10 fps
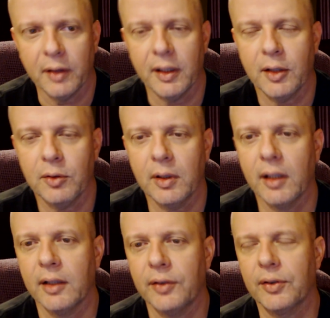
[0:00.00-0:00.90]
I thank you
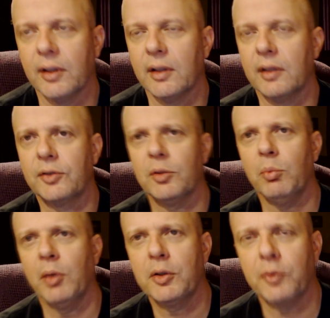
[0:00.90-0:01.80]
guys uh, so
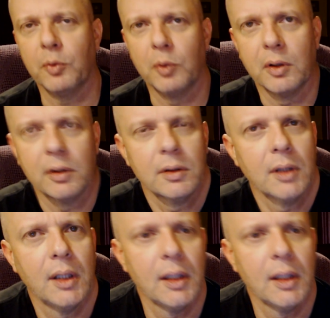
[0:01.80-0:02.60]
much for